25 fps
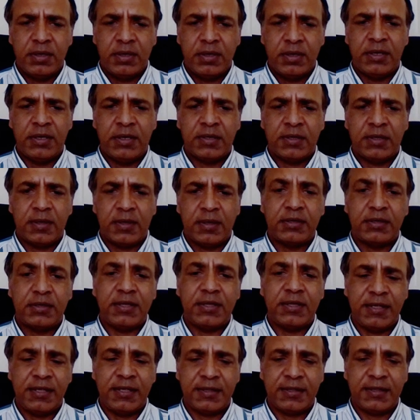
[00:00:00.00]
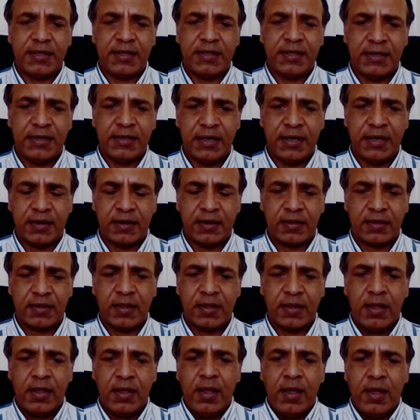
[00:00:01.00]
disease in the
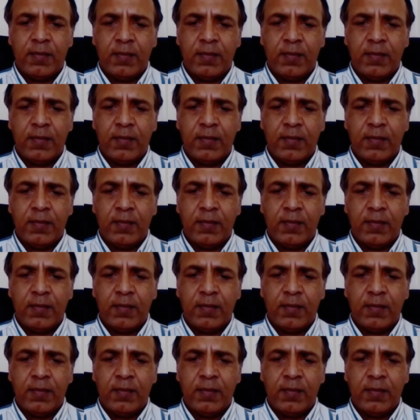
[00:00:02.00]
lungs.